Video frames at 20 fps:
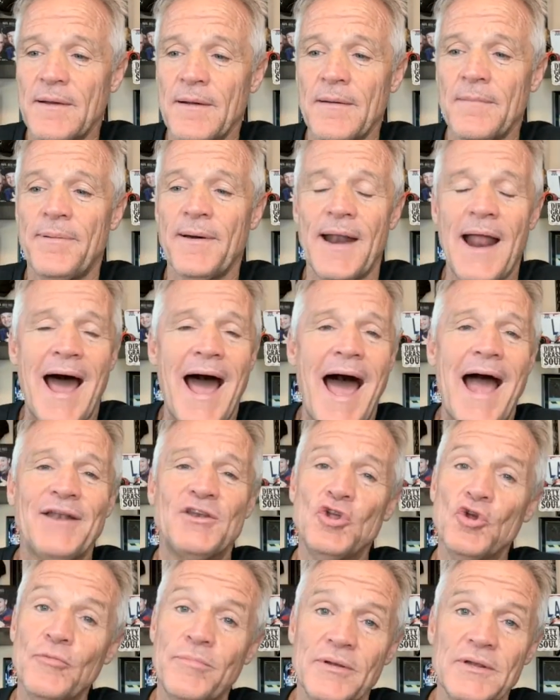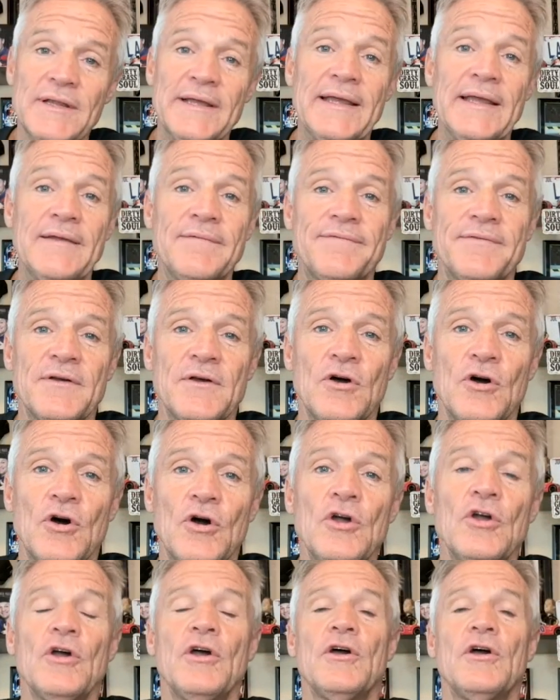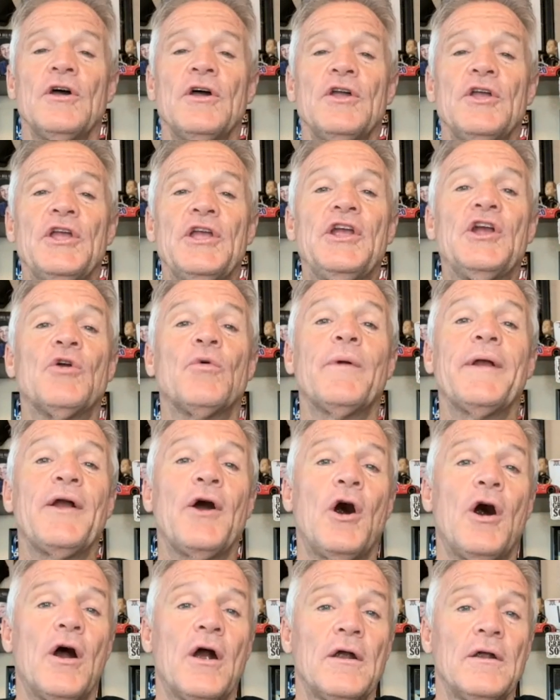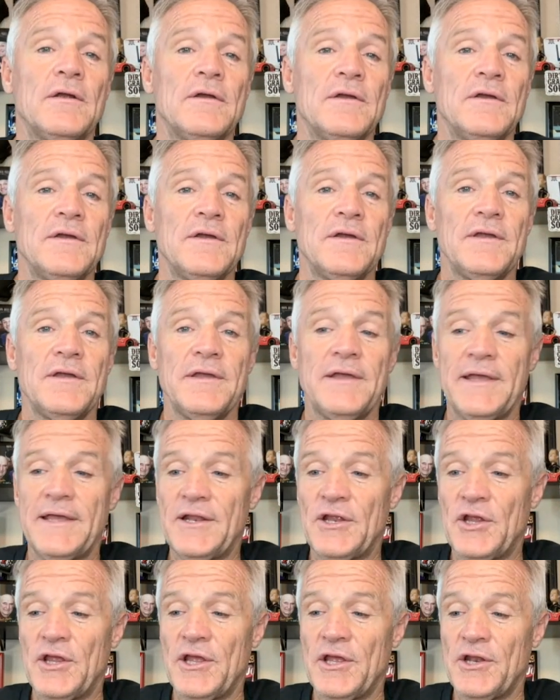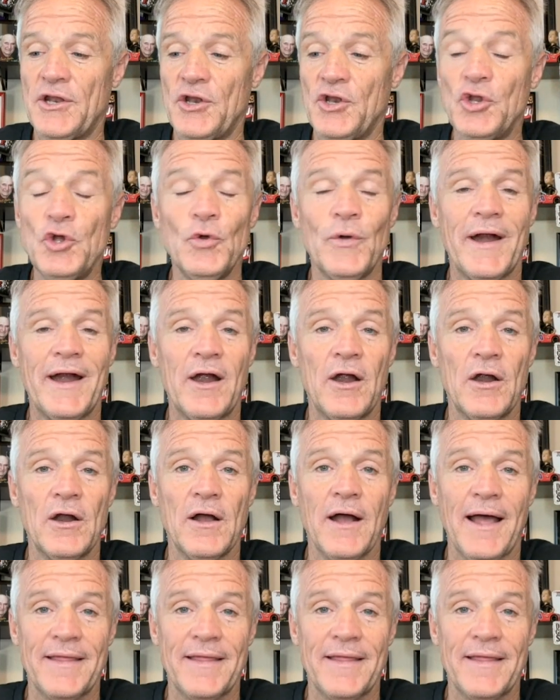But I do believe here we are in a new era.